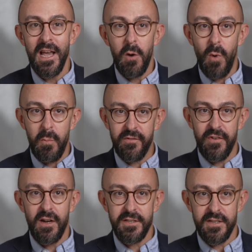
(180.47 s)
When we
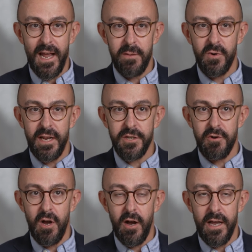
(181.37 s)
first enabled
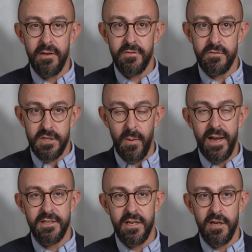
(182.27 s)
Introhive to
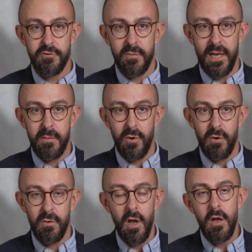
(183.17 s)
1,800
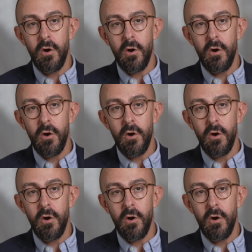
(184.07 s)
people,